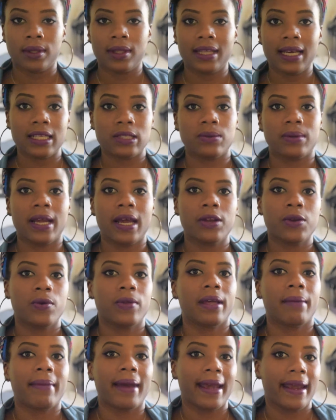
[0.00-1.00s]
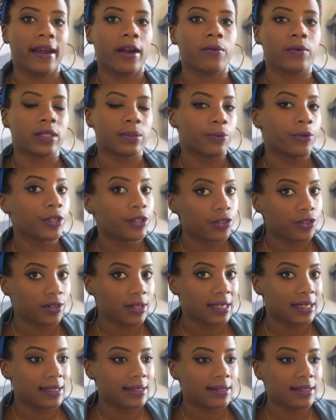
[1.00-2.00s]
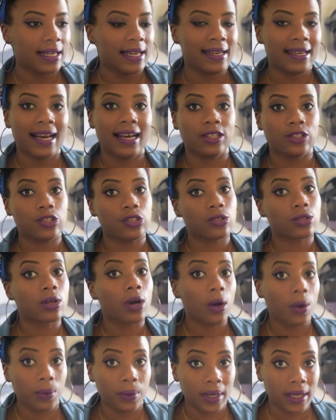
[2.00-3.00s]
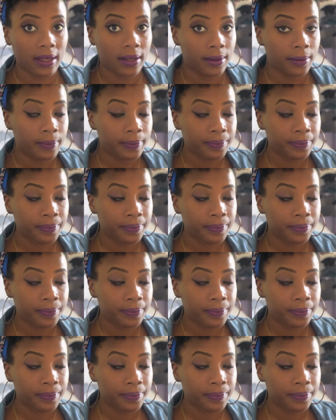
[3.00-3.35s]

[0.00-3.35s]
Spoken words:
That's when I knew that my hair was moisturized and not just coated.